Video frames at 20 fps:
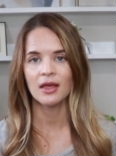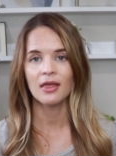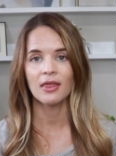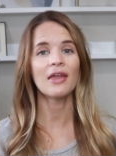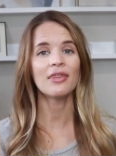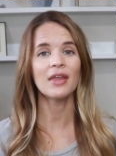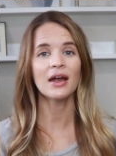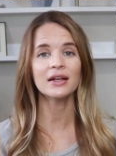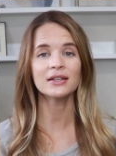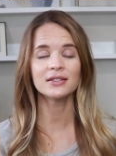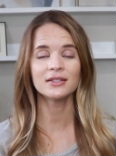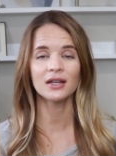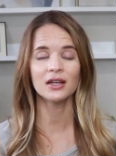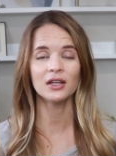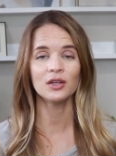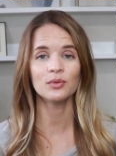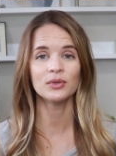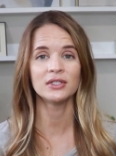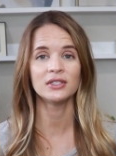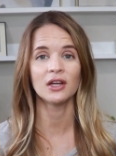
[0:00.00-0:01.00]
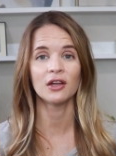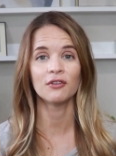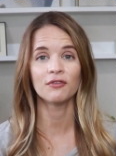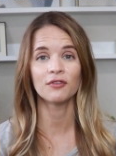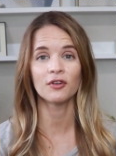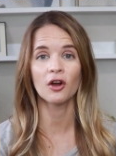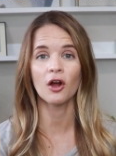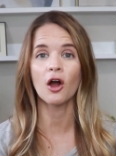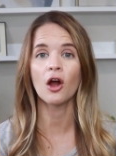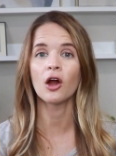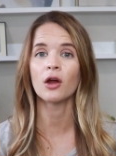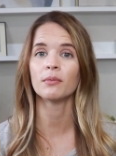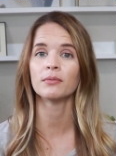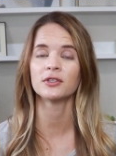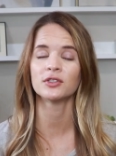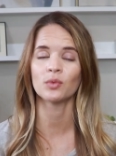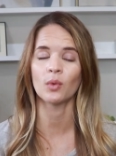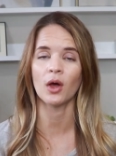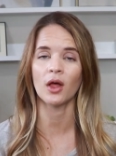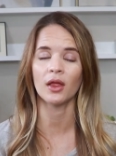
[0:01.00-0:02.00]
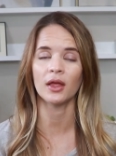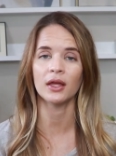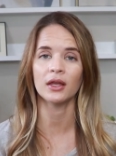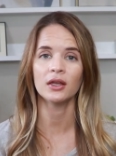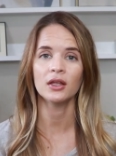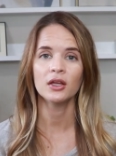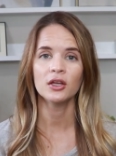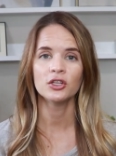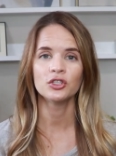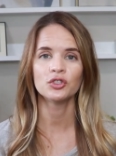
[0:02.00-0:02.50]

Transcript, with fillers: And that study was done for arm swelling,